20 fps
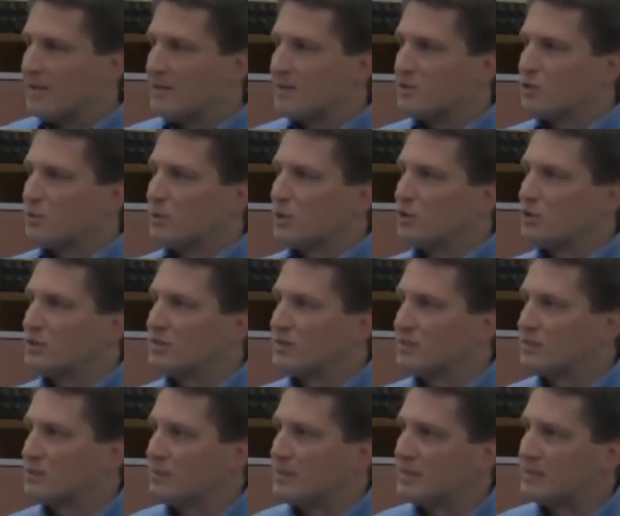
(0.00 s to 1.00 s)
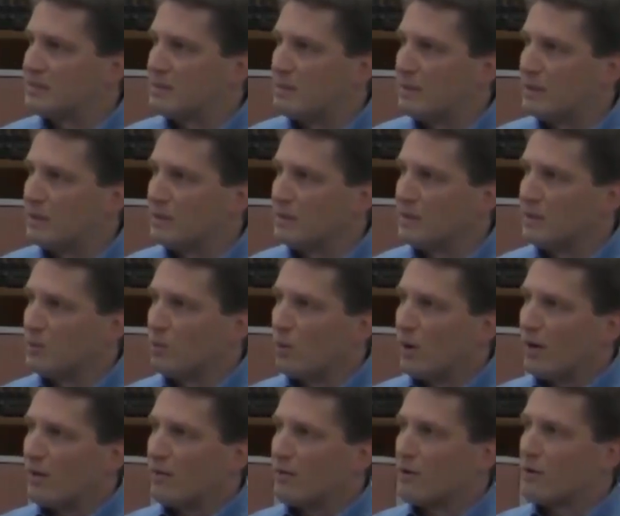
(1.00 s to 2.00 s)
And distribution system instability,
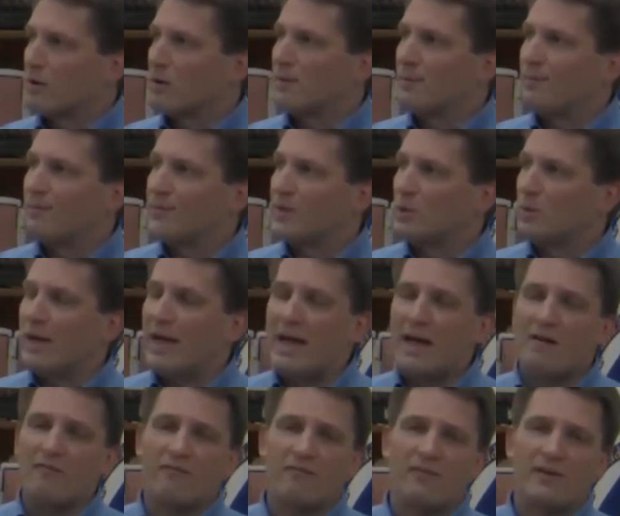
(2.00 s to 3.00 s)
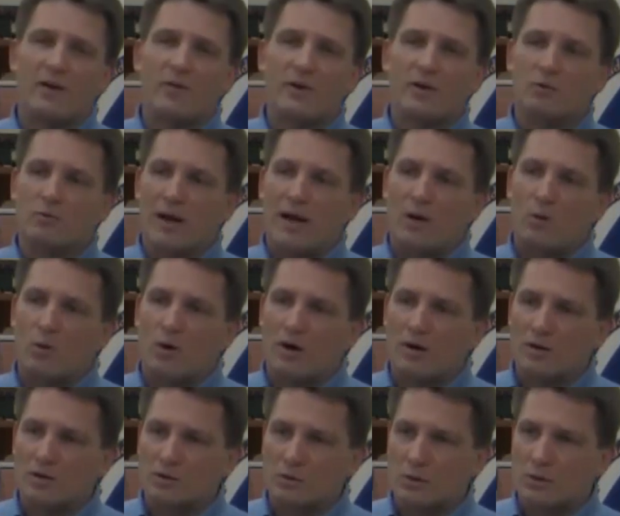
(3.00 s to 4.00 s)
whether you have varied
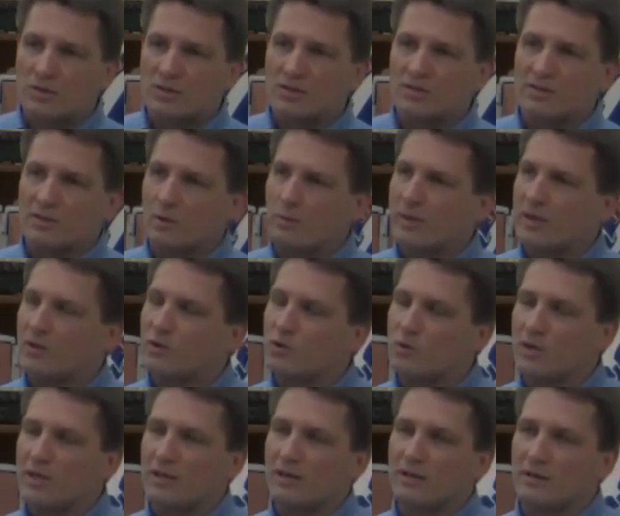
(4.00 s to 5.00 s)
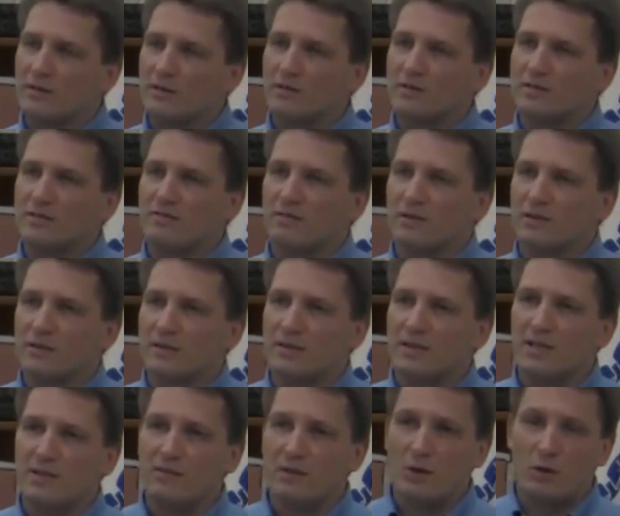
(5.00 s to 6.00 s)
groundwater sources that are being treated a little
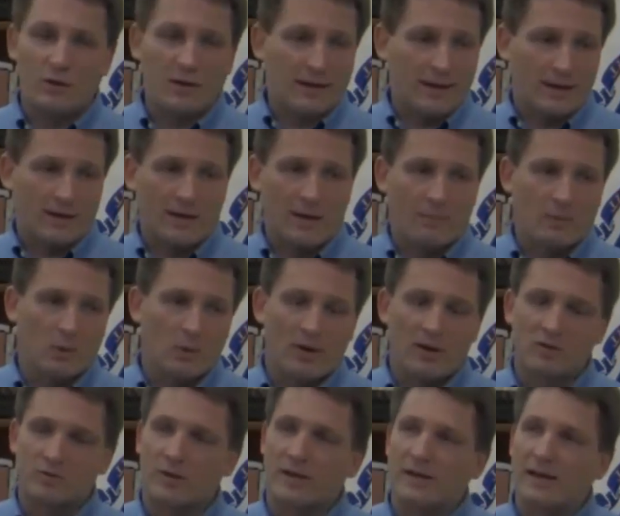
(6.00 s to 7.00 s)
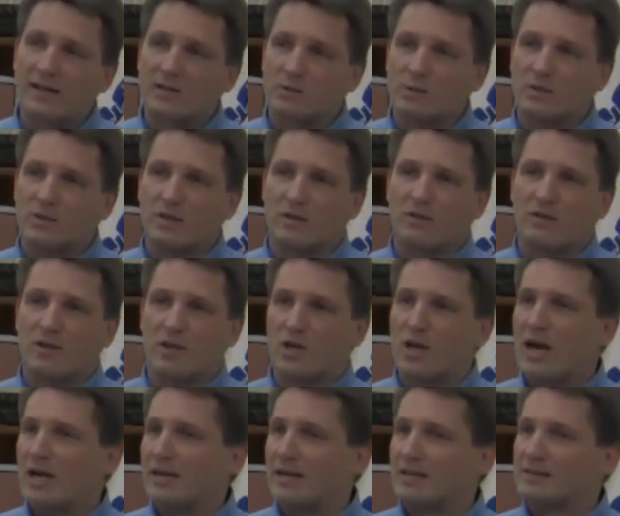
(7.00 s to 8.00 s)
differently, even though you got a couple of wells right next to each other, they're
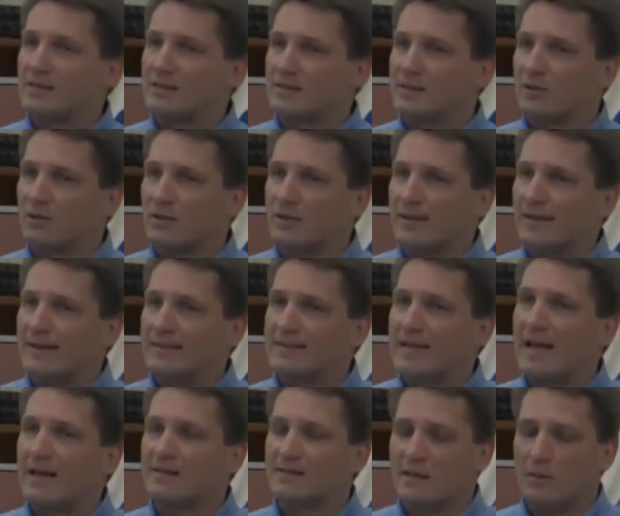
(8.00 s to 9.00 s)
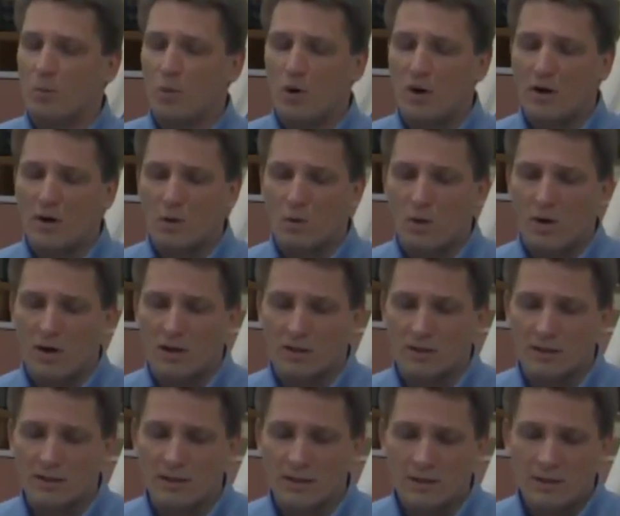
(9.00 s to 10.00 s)
not necessarily the exact same water
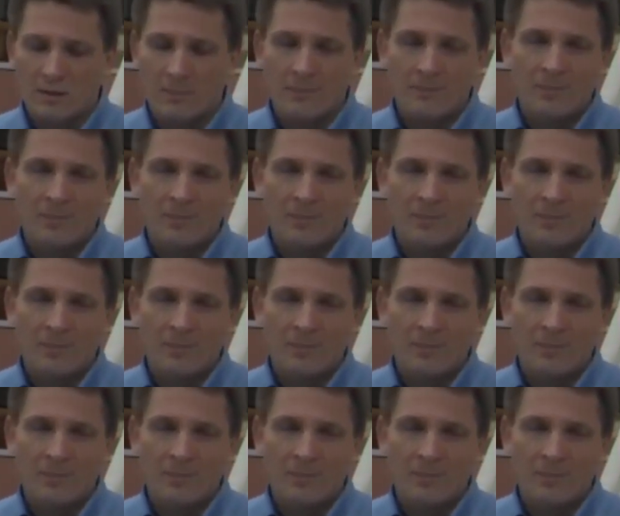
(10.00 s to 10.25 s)
quality.